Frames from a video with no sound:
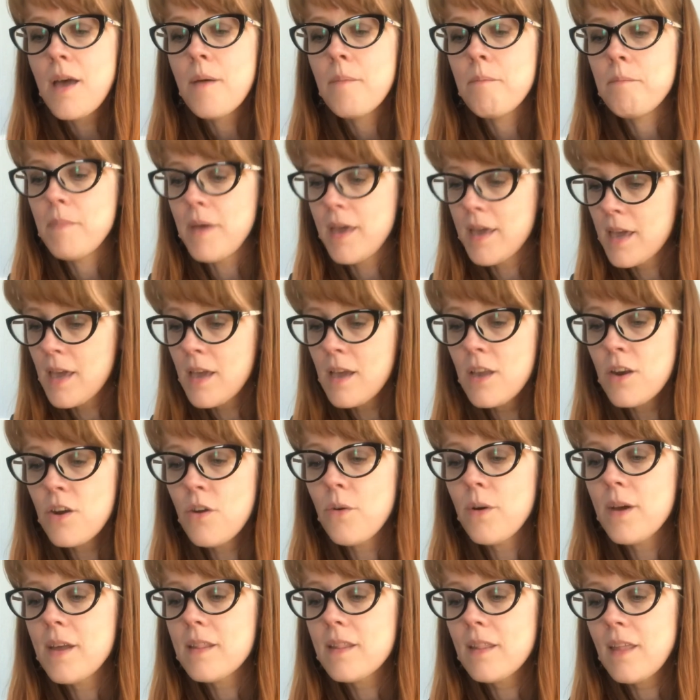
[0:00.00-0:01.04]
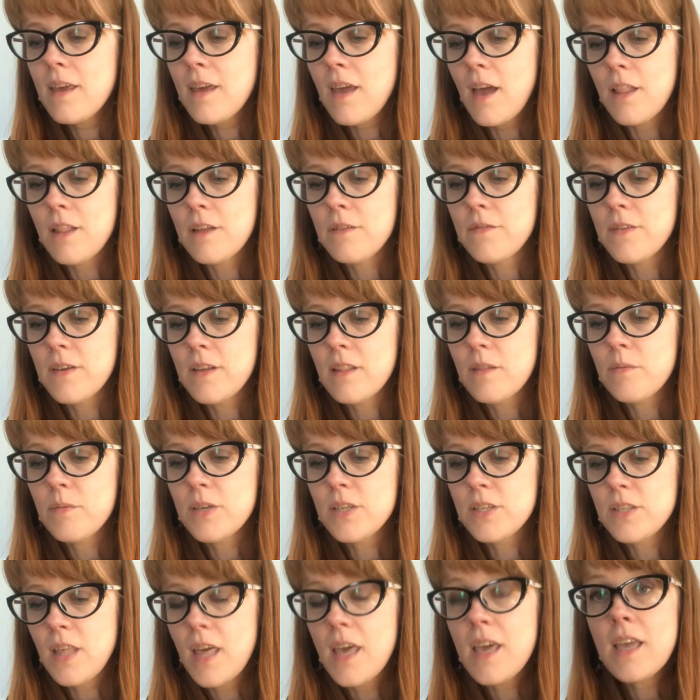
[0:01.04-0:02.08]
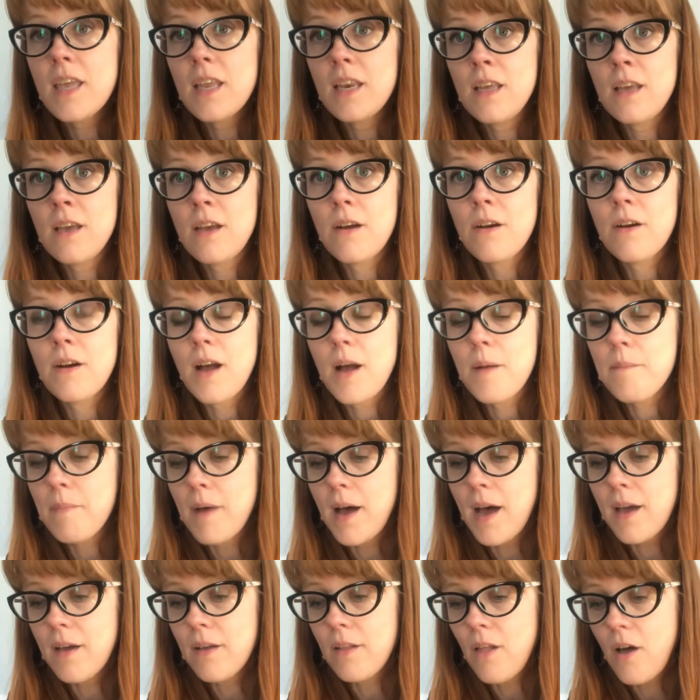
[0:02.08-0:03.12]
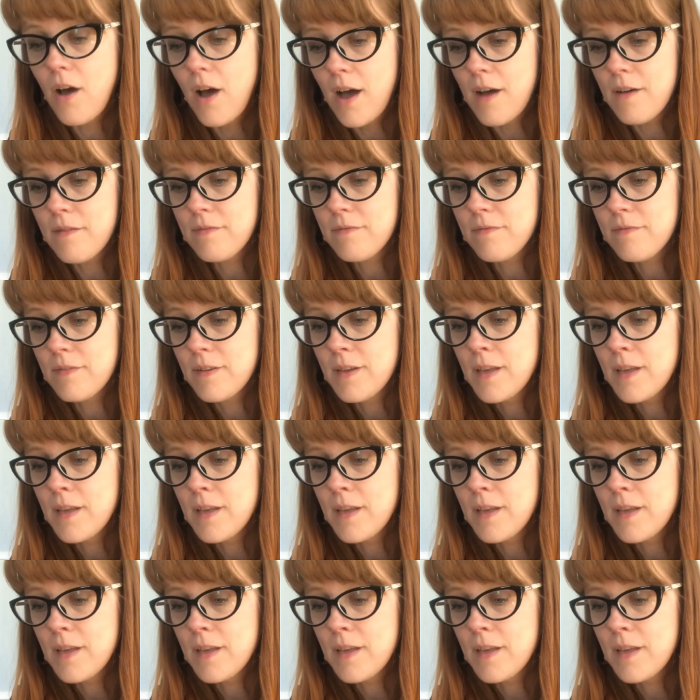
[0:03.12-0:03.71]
making a noise like elephants, which they can hear a mile off.